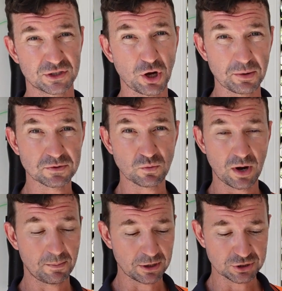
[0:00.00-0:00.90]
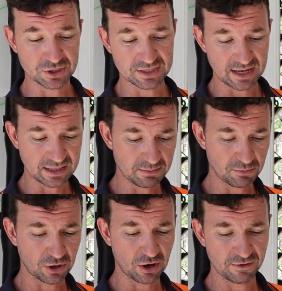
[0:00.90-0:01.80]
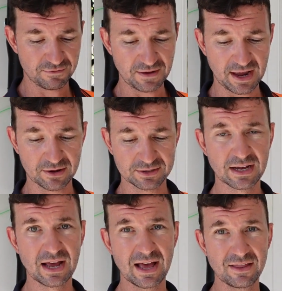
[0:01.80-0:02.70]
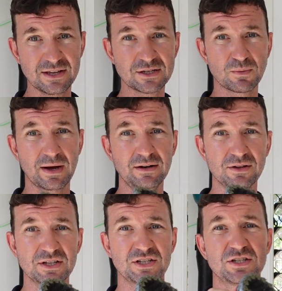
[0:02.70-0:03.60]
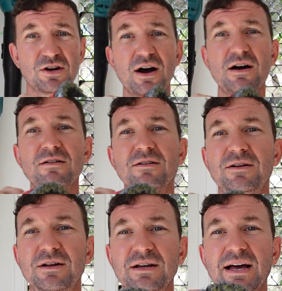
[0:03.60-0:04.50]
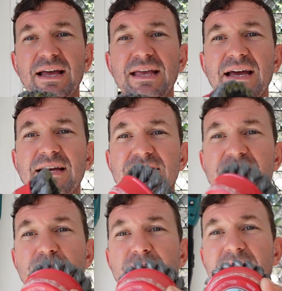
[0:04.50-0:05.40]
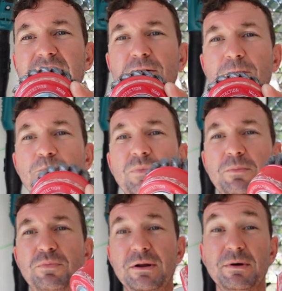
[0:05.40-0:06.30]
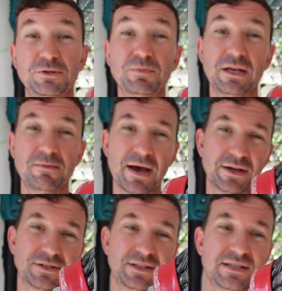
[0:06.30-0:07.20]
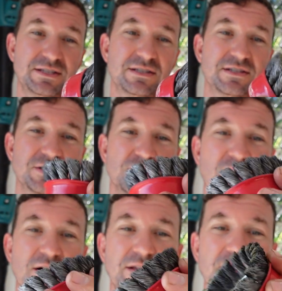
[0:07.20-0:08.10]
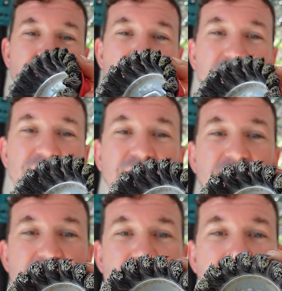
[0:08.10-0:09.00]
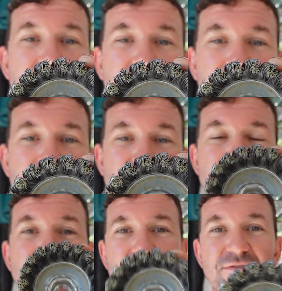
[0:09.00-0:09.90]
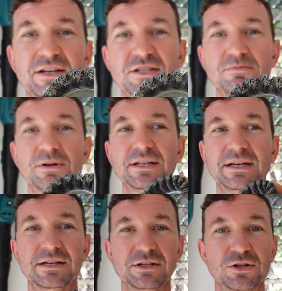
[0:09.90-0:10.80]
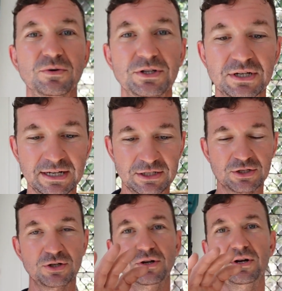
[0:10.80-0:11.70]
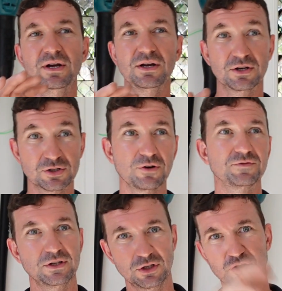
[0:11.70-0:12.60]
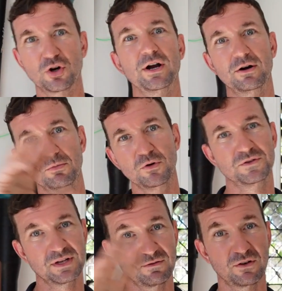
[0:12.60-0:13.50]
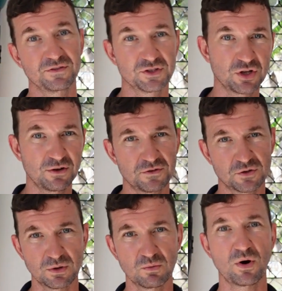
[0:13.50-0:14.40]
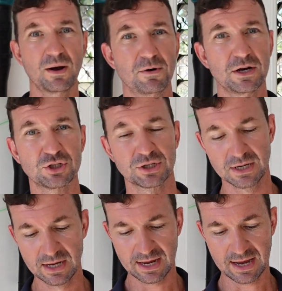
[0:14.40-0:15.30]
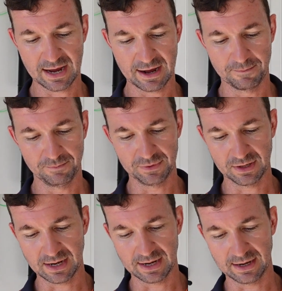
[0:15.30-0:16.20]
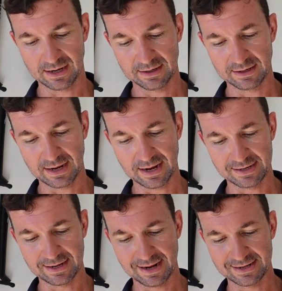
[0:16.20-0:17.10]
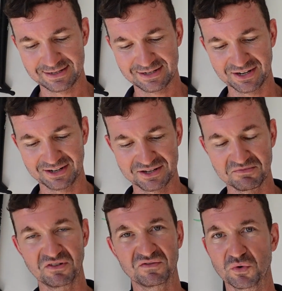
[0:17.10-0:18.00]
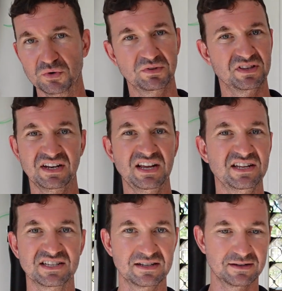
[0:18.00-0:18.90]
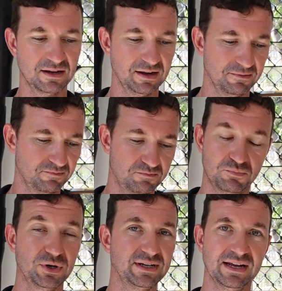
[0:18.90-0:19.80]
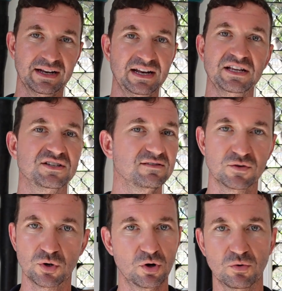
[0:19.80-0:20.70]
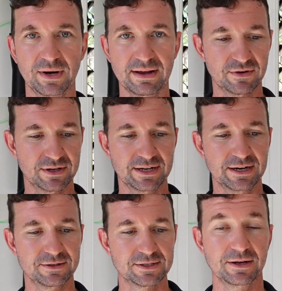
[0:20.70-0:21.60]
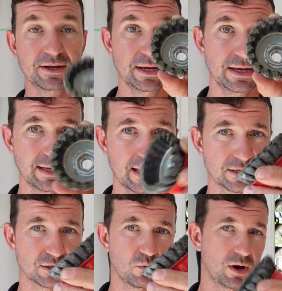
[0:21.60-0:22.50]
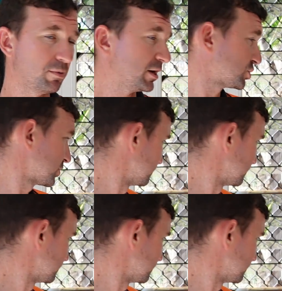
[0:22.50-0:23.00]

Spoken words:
types of wire brushes out there, but I've found this one, this style, okay, to be pretty much Mickey Mouse. Like this is the style that you kind of gives you that flexibility to do what you need to do, because often you're trying to remove stuff off the surface with a wire brush, and to move forward with adhesing, putting down adhesive or whatever, you know. So yeah, the wire brush.